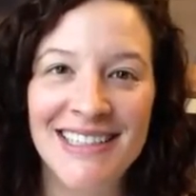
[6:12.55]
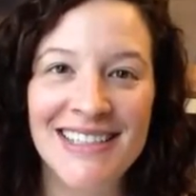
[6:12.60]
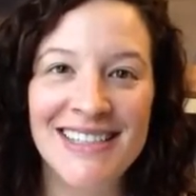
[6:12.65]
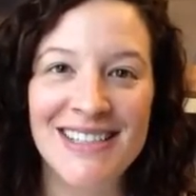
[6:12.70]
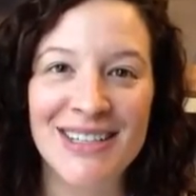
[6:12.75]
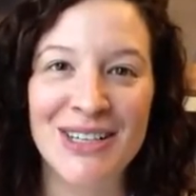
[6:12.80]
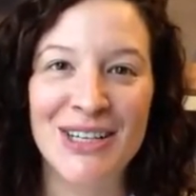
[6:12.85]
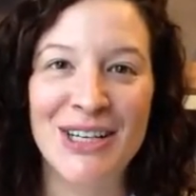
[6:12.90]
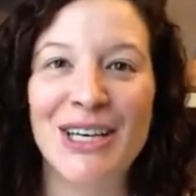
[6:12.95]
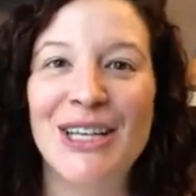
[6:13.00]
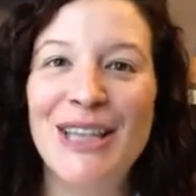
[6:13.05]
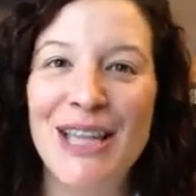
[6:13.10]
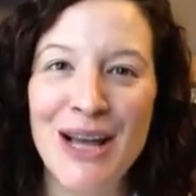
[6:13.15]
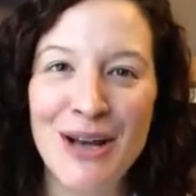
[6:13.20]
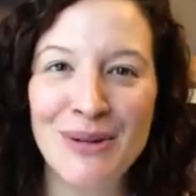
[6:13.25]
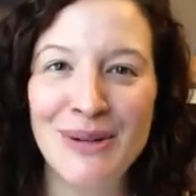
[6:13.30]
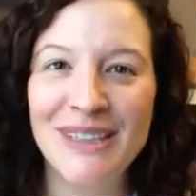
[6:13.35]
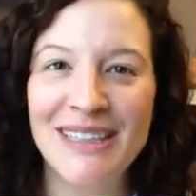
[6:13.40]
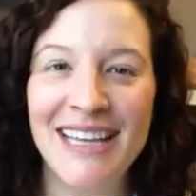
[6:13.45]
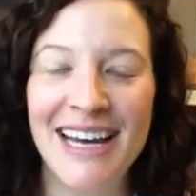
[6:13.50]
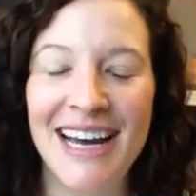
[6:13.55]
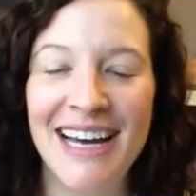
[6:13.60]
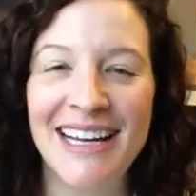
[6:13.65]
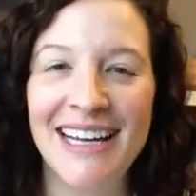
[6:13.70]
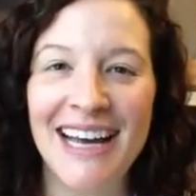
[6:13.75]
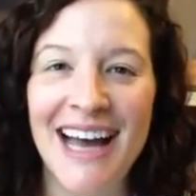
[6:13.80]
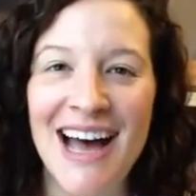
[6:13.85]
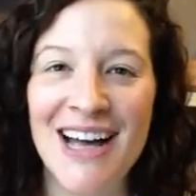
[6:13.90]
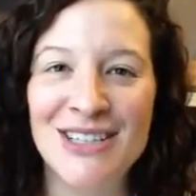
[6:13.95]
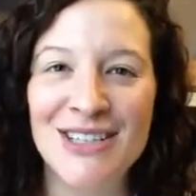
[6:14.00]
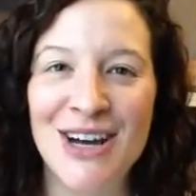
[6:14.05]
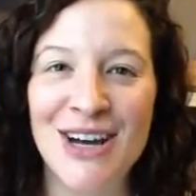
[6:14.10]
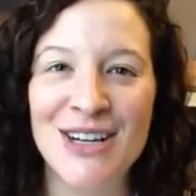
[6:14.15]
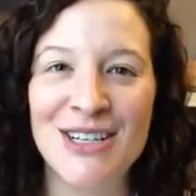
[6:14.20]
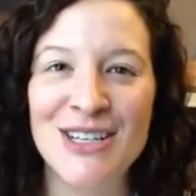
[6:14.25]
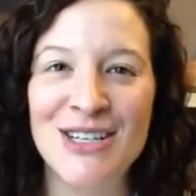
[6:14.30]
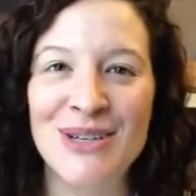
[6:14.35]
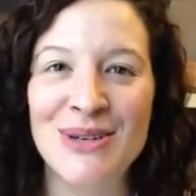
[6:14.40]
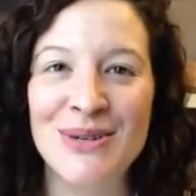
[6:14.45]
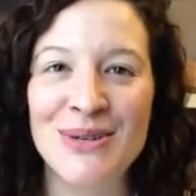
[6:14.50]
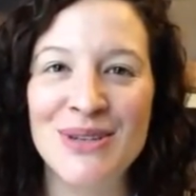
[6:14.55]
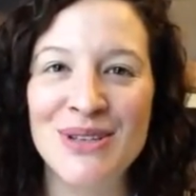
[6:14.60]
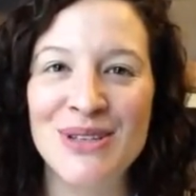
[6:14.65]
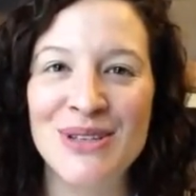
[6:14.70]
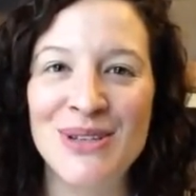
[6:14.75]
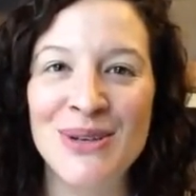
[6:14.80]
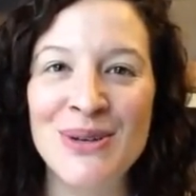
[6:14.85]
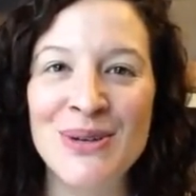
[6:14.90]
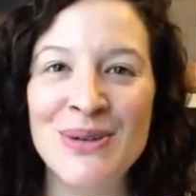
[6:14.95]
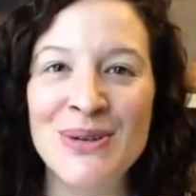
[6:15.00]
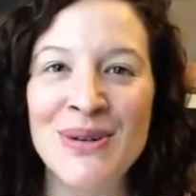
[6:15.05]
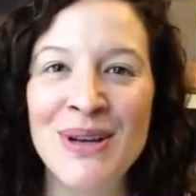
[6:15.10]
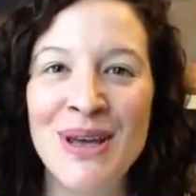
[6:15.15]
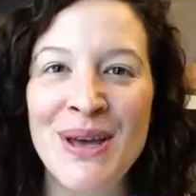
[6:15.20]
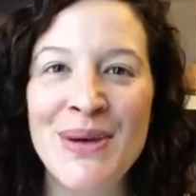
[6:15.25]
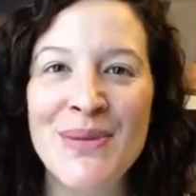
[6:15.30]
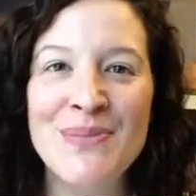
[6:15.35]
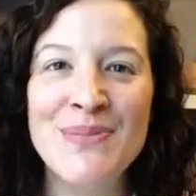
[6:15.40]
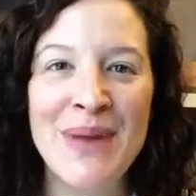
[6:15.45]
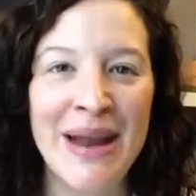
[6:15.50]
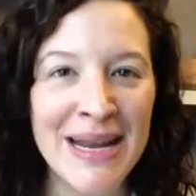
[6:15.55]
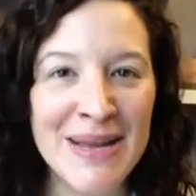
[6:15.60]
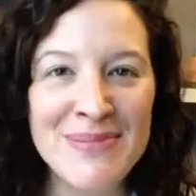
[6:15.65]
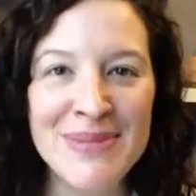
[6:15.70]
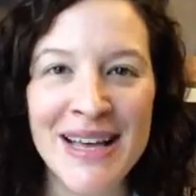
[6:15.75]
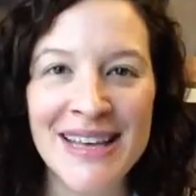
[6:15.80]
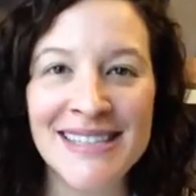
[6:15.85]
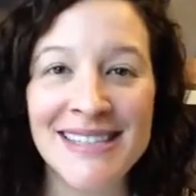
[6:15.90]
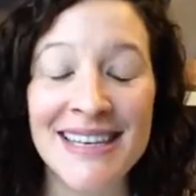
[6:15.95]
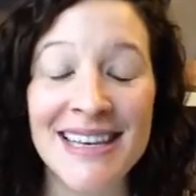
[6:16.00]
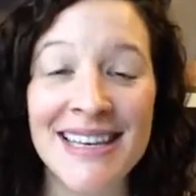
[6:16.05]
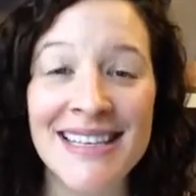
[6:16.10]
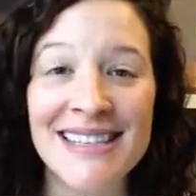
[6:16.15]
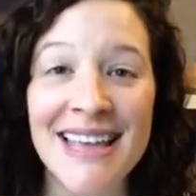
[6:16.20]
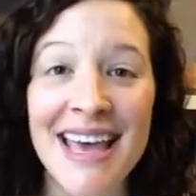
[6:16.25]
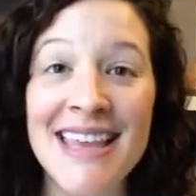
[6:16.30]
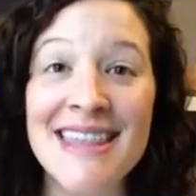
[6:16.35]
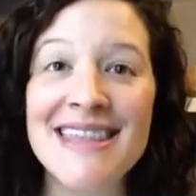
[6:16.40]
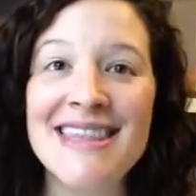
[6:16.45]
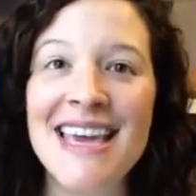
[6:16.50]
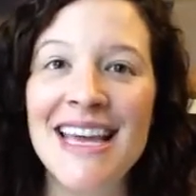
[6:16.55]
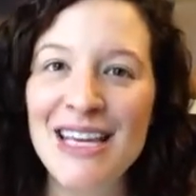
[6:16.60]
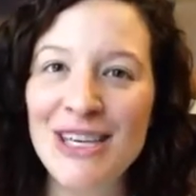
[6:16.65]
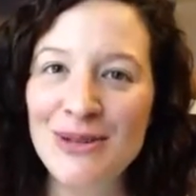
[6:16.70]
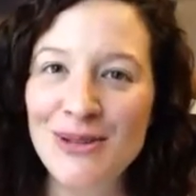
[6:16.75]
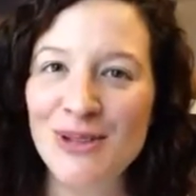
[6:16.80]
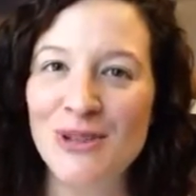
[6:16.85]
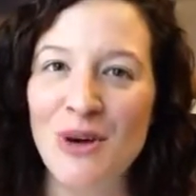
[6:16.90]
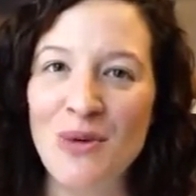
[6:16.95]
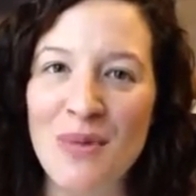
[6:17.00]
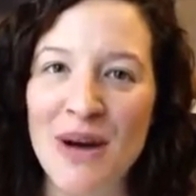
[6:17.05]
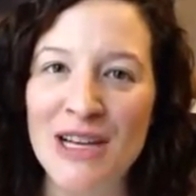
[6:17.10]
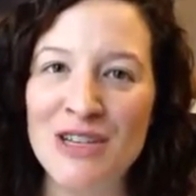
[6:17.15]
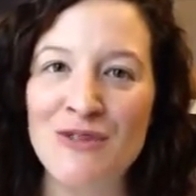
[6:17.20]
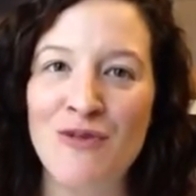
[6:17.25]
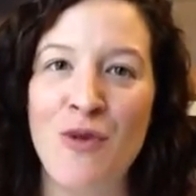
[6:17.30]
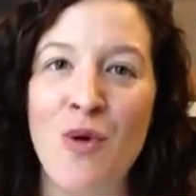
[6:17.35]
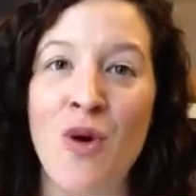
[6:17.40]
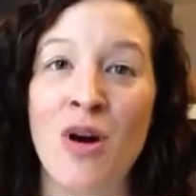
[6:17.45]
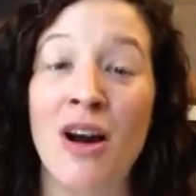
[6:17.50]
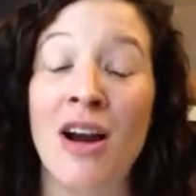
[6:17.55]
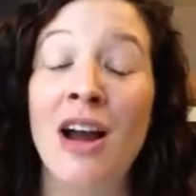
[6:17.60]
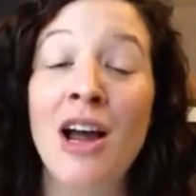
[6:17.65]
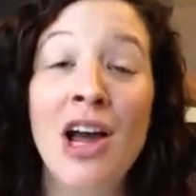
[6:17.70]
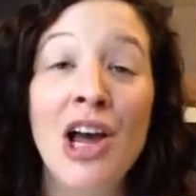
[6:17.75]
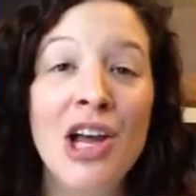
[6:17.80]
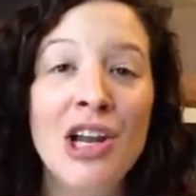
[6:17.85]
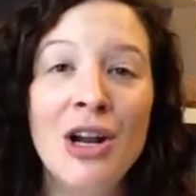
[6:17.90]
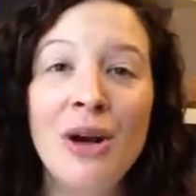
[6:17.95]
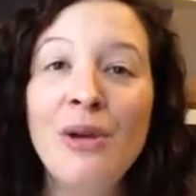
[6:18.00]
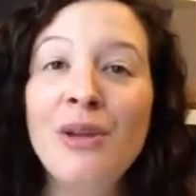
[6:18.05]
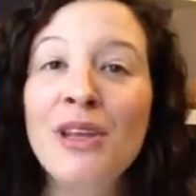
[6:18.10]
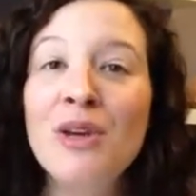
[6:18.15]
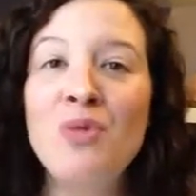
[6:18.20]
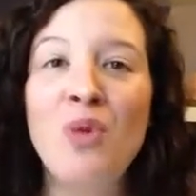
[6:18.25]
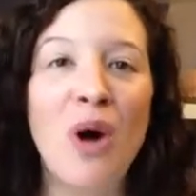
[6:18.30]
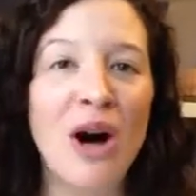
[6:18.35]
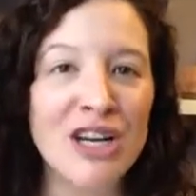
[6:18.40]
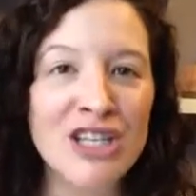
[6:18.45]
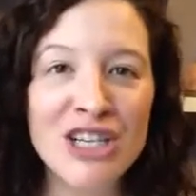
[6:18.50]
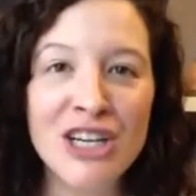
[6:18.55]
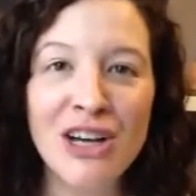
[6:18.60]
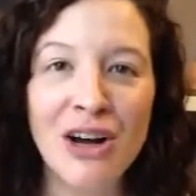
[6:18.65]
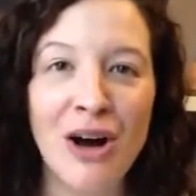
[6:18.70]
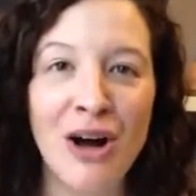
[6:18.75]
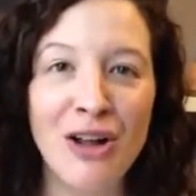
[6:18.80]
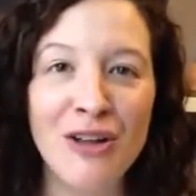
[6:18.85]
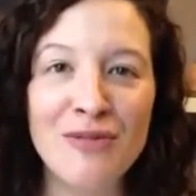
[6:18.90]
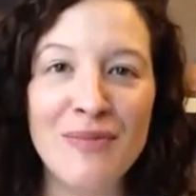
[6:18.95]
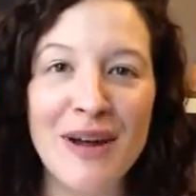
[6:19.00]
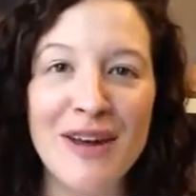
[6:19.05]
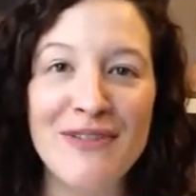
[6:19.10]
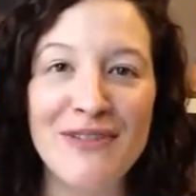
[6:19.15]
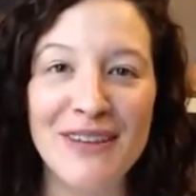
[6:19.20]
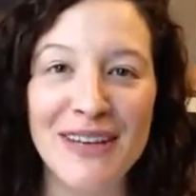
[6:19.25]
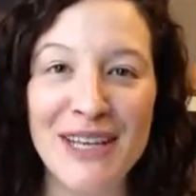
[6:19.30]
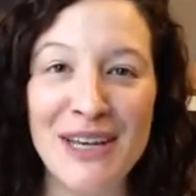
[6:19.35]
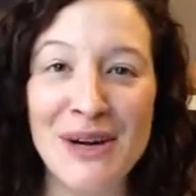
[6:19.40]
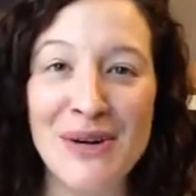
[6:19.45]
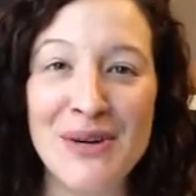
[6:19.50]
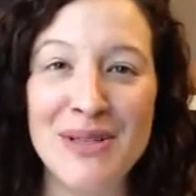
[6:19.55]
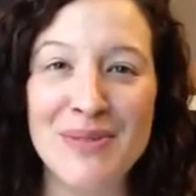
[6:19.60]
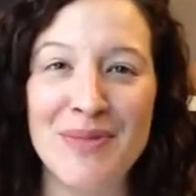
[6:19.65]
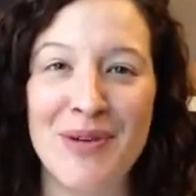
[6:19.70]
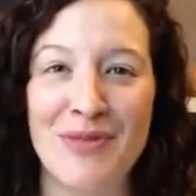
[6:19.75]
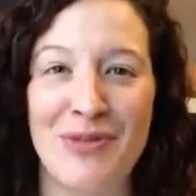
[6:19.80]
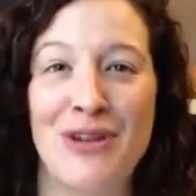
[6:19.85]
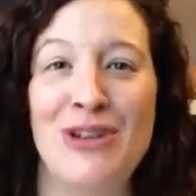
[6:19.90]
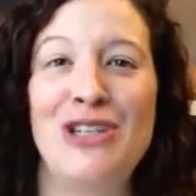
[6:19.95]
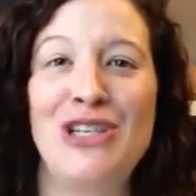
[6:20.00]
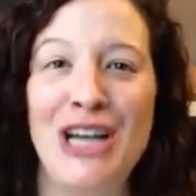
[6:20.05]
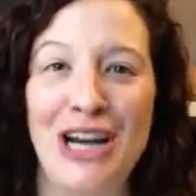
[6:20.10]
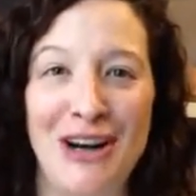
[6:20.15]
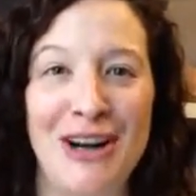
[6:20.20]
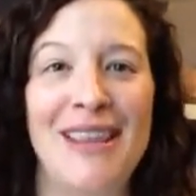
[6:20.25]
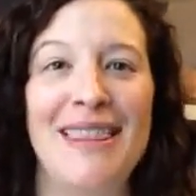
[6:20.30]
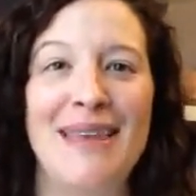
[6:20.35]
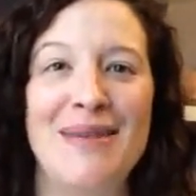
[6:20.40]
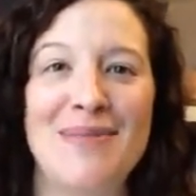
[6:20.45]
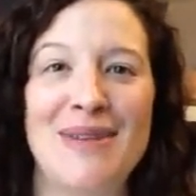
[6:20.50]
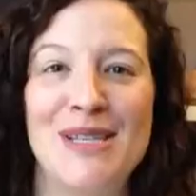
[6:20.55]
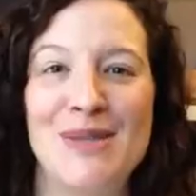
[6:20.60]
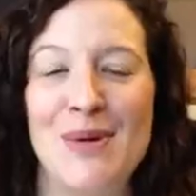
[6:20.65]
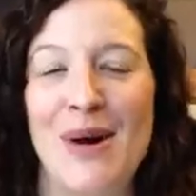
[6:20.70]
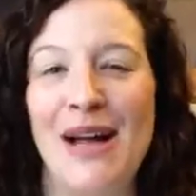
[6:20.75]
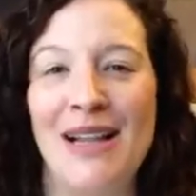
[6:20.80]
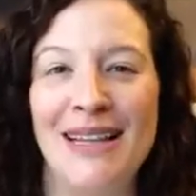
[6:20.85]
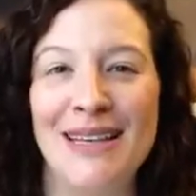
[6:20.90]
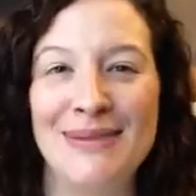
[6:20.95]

So, good luck with that. I'll talk to you soon many blessings, and thank you so much for not only watching all of my videos, but for sharing them as well.